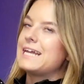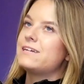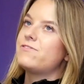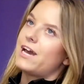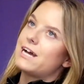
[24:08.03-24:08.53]

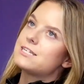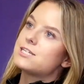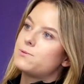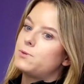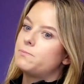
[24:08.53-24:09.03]
And if you had to
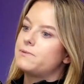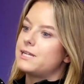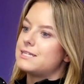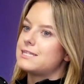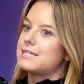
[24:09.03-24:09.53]
sum up
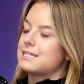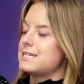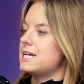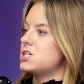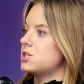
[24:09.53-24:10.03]
this
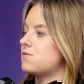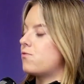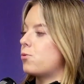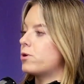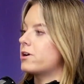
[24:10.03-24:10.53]
Six Nations
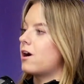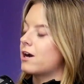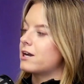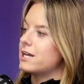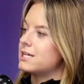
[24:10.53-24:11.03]
for
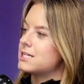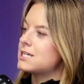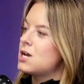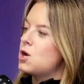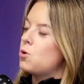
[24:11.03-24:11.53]

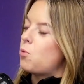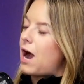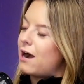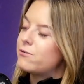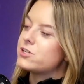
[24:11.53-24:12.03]
Ireland,
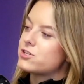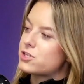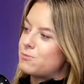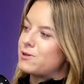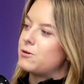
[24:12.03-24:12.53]
how would you
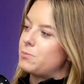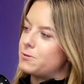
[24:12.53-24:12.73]
sum it